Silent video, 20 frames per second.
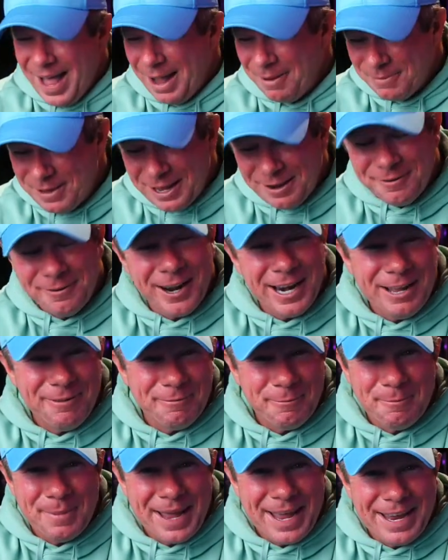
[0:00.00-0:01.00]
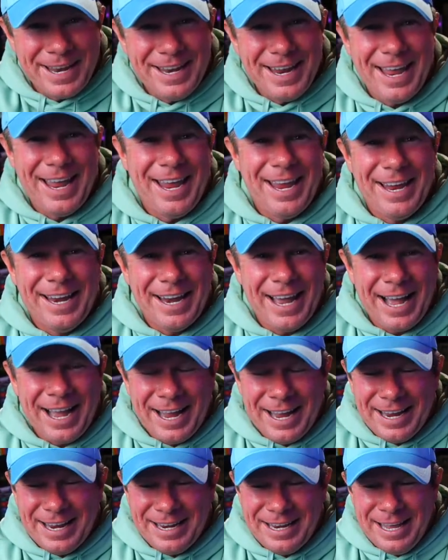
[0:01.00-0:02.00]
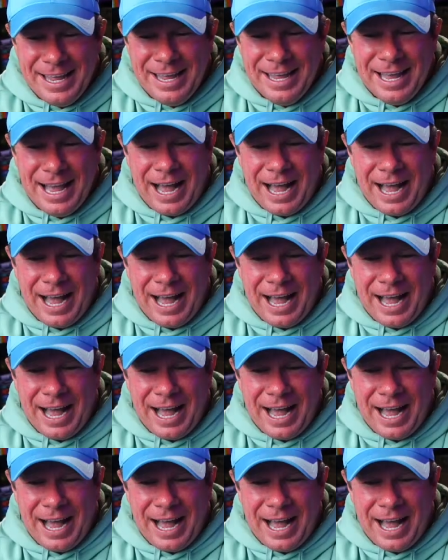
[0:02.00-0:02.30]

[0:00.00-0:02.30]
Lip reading: I'm getting ready for bed, and I